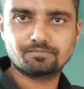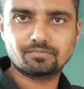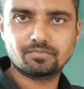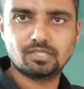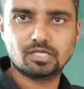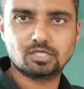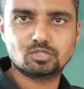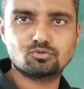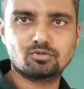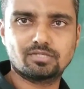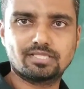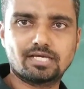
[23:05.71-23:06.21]

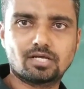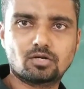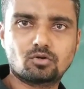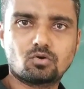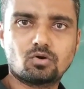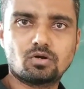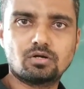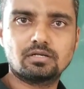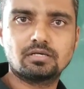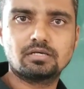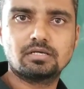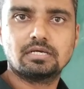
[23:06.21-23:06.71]
That's why they are
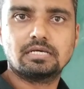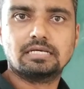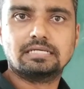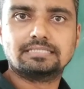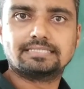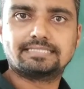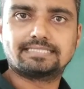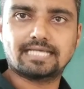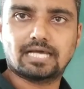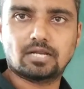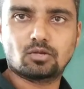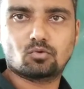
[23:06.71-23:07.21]
called
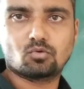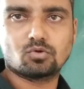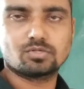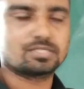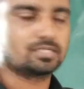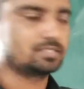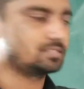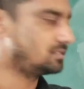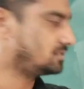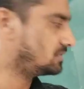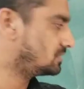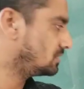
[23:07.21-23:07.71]

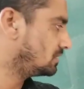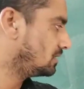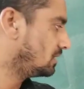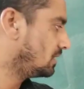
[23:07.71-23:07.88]
chalcogens.